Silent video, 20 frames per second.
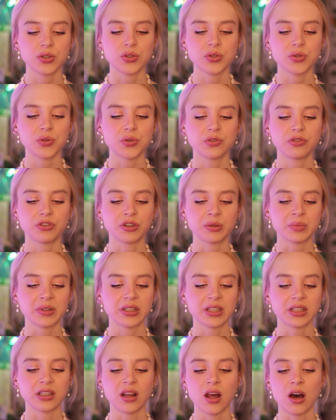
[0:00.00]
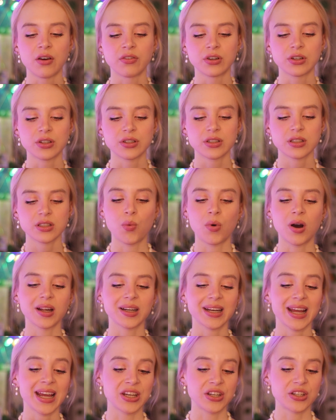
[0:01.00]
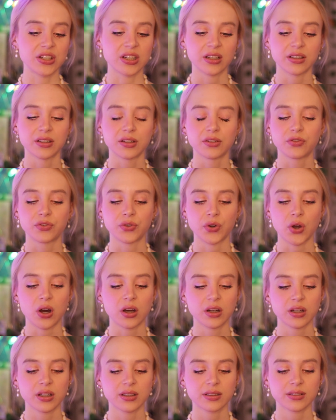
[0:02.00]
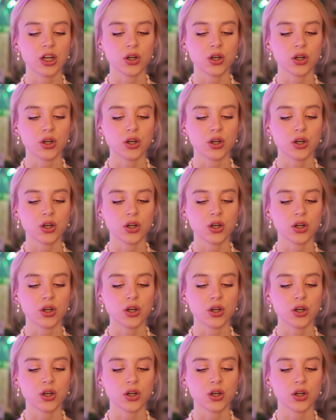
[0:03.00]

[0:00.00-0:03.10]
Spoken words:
two forbidden lovers, one enchanted frog.